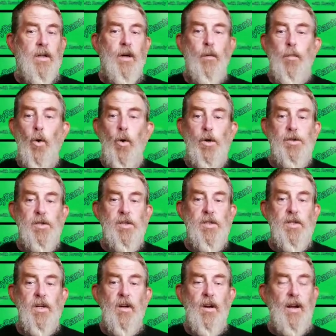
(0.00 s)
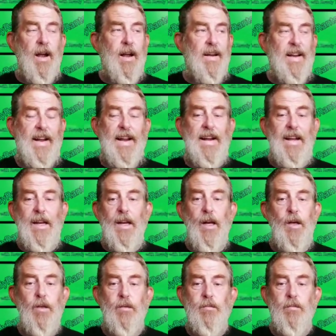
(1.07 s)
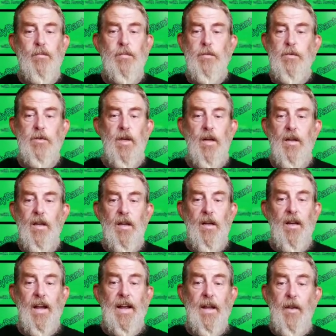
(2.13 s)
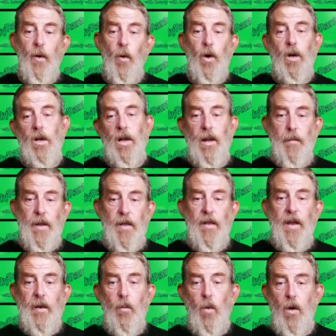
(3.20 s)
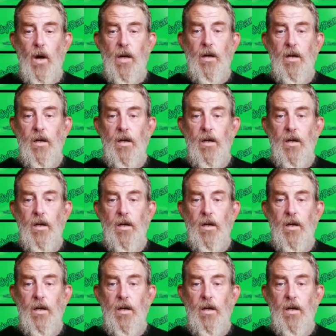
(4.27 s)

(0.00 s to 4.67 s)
abortion at any length or limit they want.